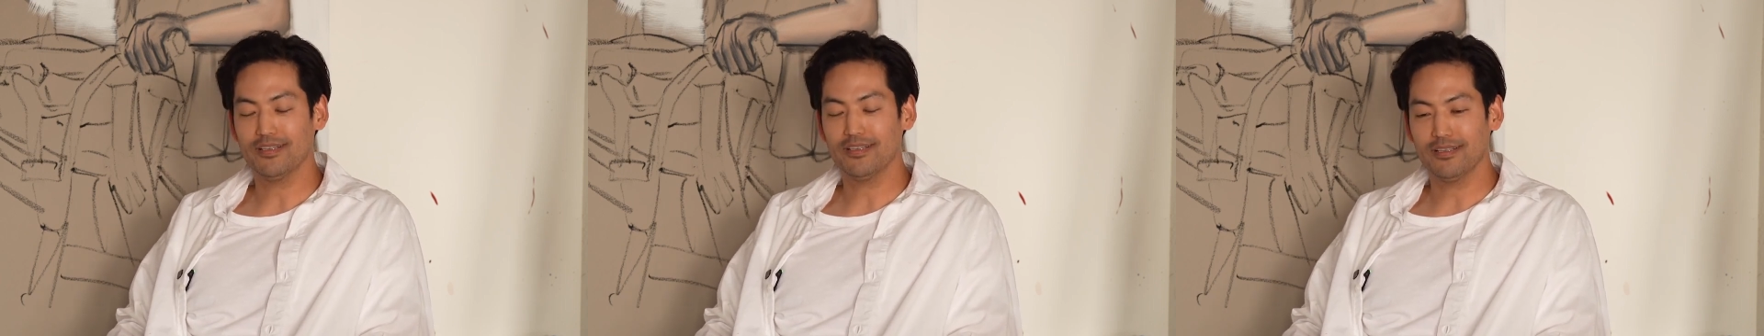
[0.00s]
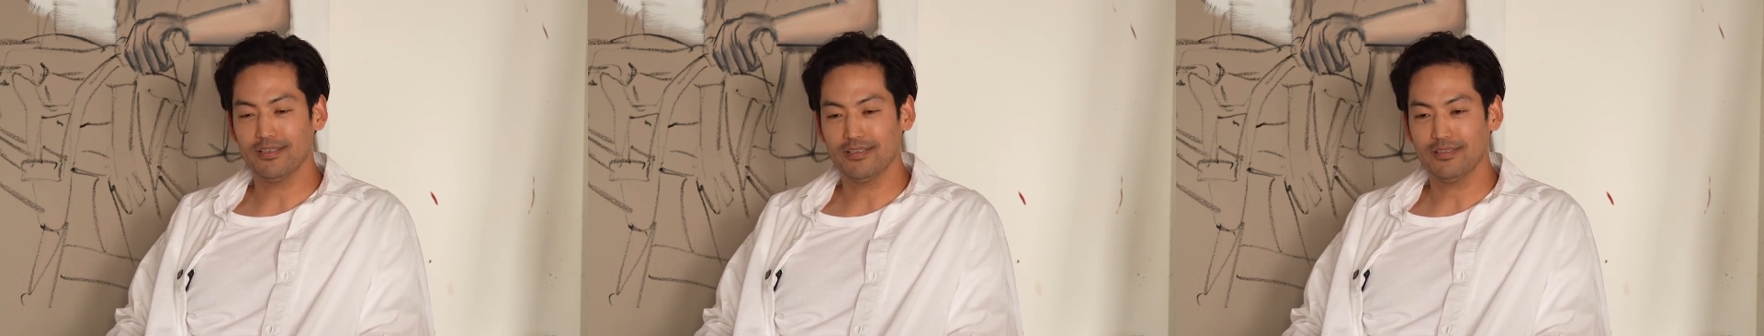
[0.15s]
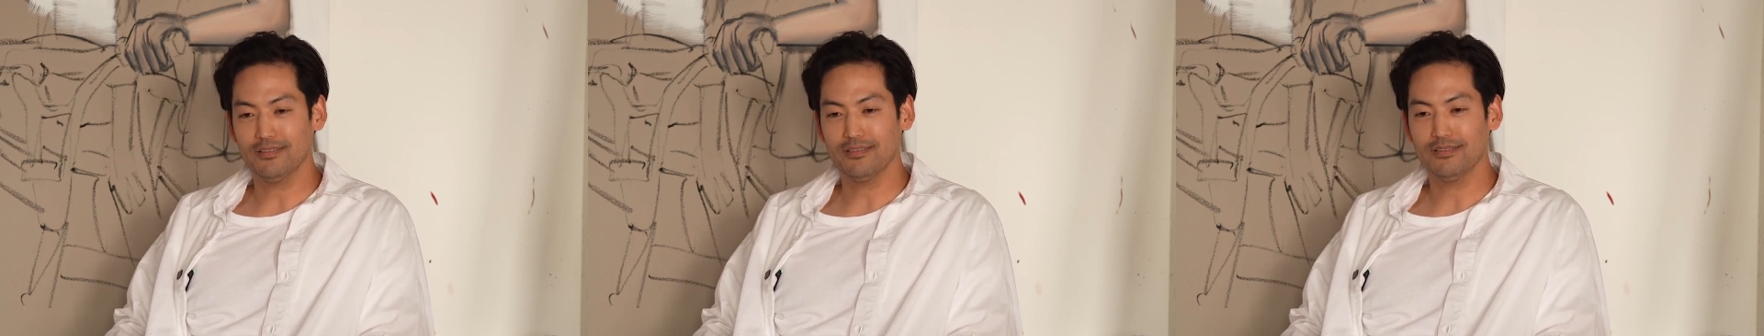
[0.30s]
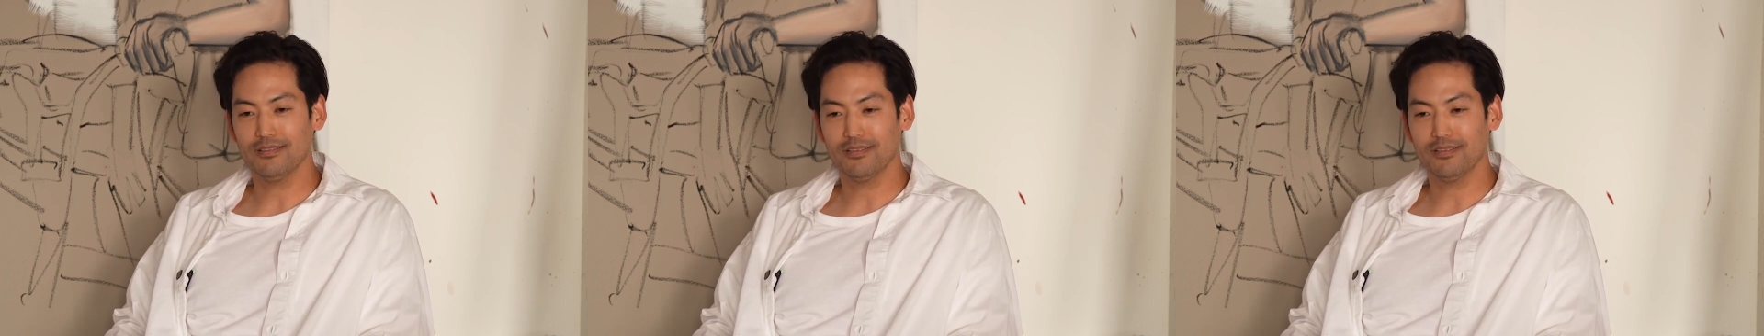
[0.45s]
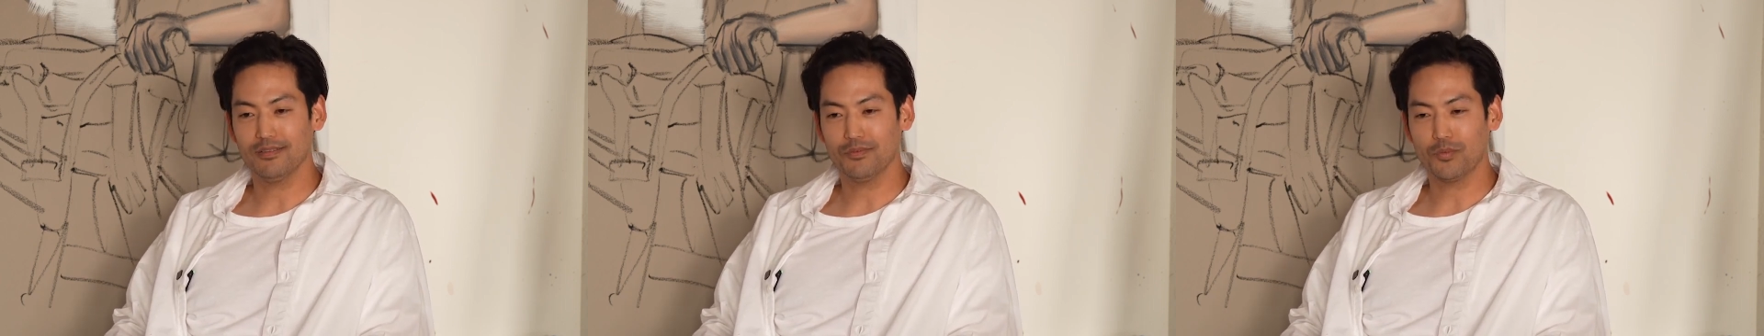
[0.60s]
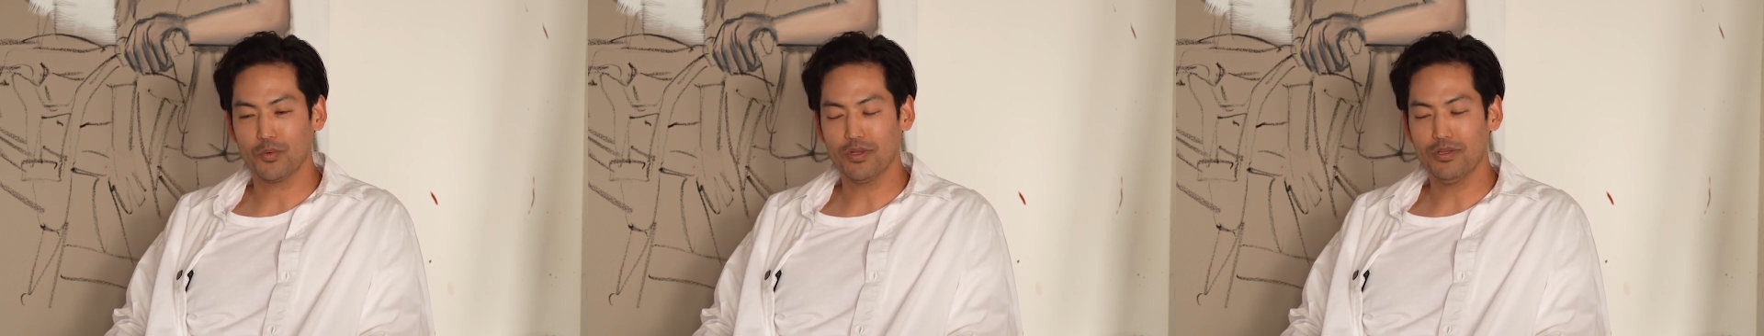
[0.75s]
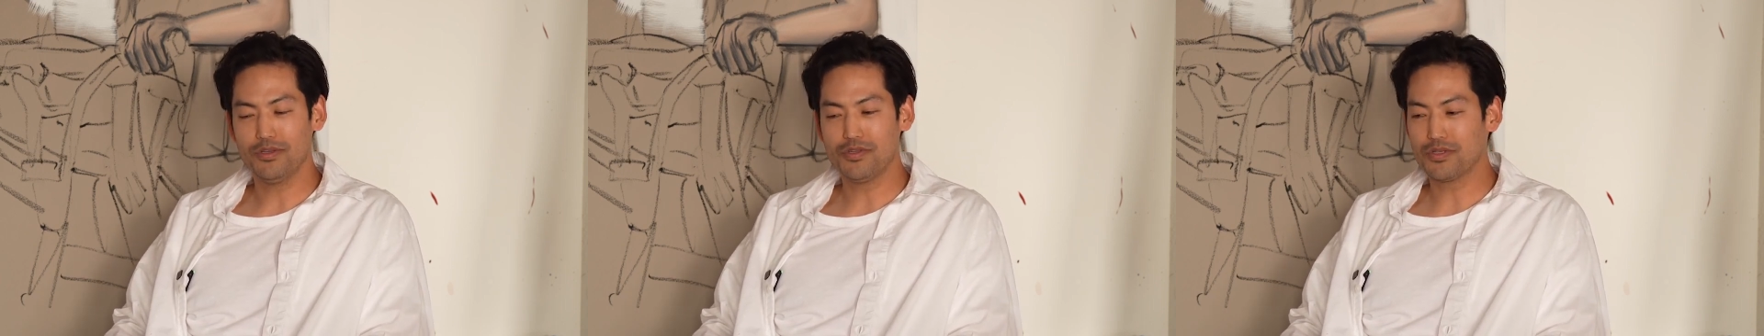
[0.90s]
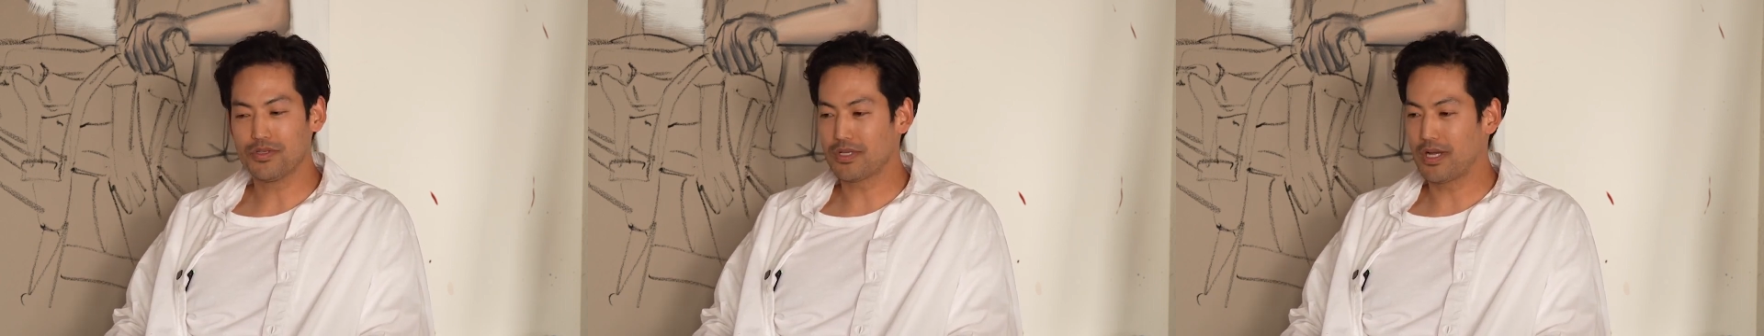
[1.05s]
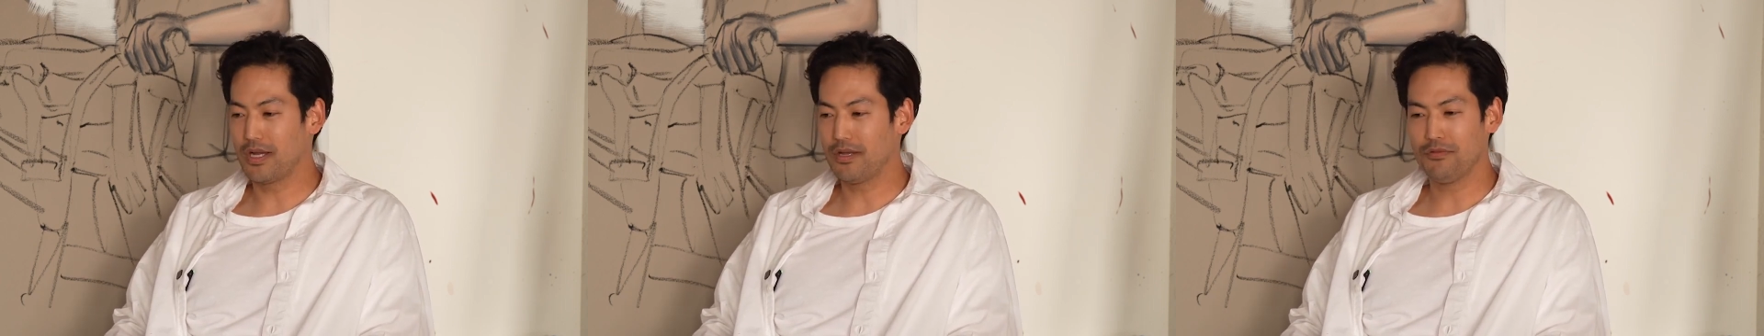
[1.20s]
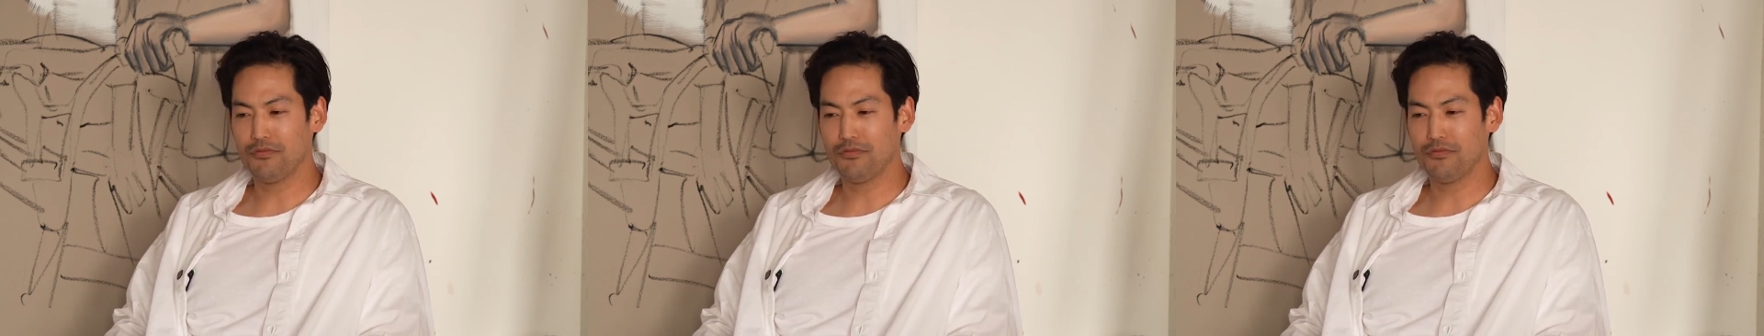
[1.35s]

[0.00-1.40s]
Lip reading: and really just kind